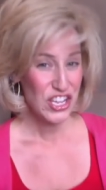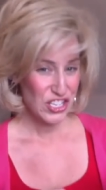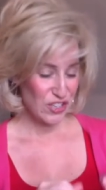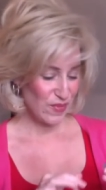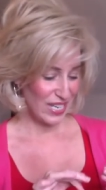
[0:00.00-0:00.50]

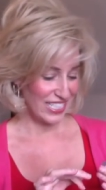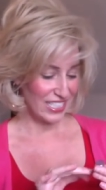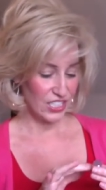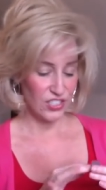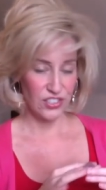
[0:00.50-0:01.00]
You might
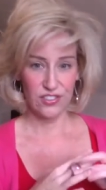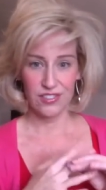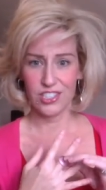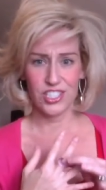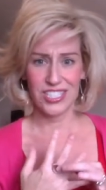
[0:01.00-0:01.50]
need to
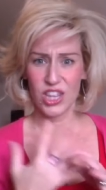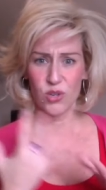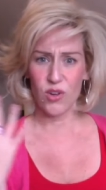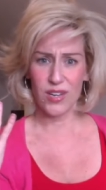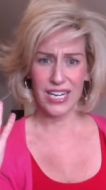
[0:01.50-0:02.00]
just
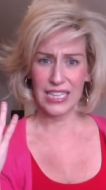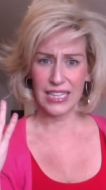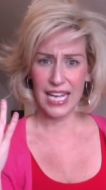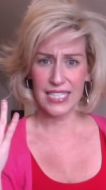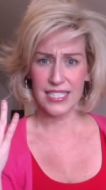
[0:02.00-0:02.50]
throw on a
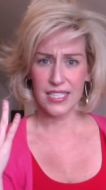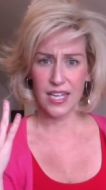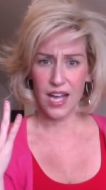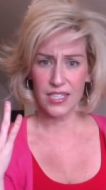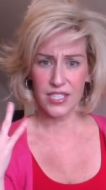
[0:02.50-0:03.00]
glass
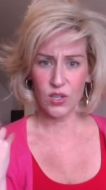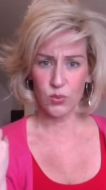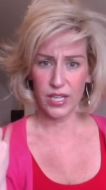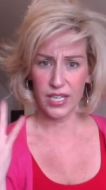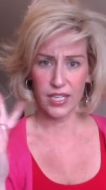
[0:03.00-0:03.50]
cocktail
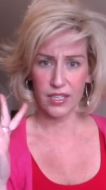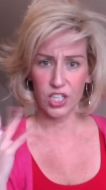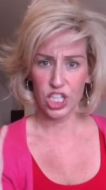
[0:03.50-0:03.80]
ring.